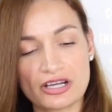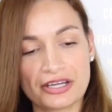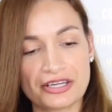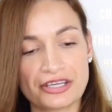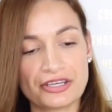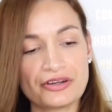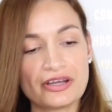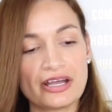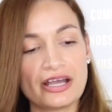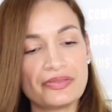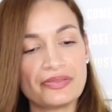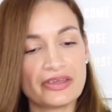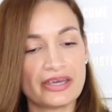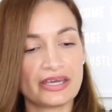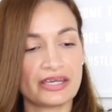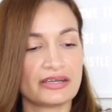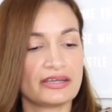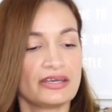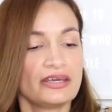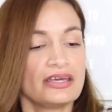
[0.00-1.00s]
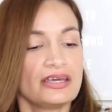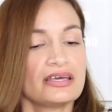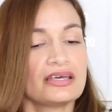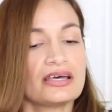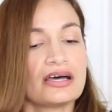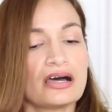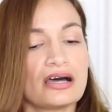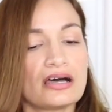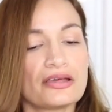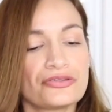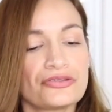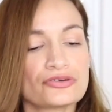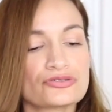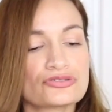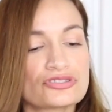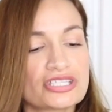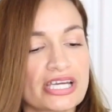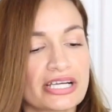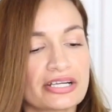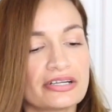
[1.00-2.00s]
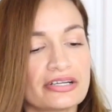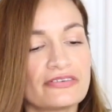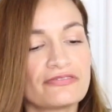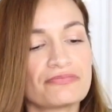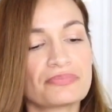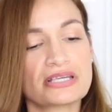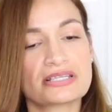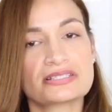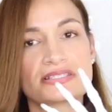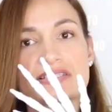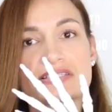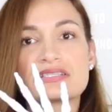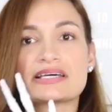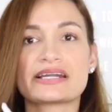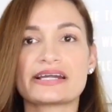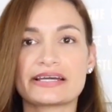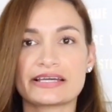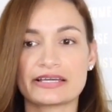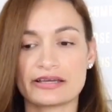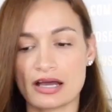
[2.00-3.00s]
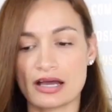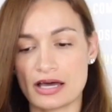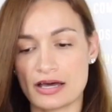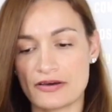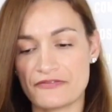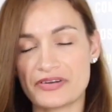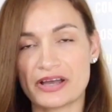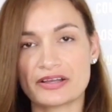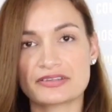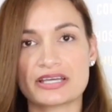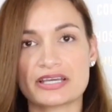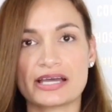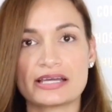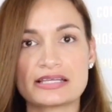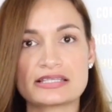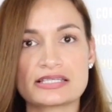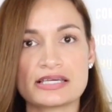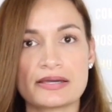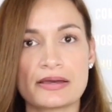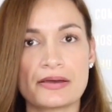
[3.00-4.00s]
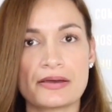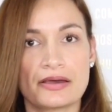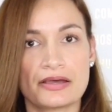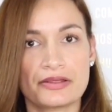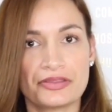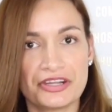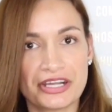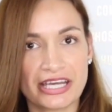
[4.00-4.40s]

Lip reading: on here. And then those decorative pieces that I found at the